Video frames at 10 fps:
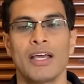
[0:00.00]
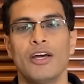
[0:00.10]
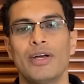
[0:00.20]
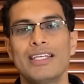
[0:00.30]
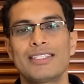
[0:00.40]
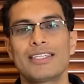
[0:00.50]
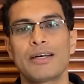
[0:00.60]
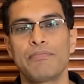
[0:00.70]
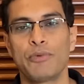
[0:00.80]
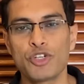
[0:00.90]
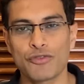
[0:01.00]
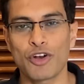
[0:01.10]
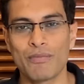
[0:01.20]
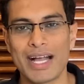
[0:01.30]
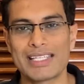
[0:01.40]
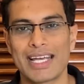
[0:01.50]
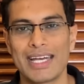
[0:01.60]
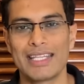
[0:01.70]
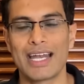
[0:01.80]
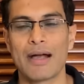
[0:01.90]
Now, is this a push from my
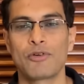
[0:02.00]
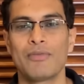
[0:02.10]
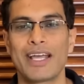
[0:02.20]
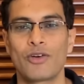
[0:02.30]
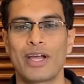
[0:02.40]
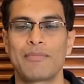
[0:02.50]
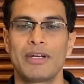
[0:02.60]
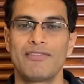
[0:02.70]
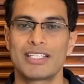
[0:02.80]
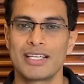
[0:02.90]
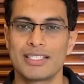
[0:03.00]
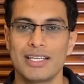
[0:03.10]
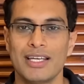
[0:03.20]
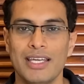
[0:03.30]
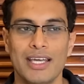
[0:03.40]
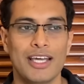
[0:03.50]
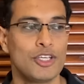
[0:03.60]
side that aapko micro cap investing seekhni hai?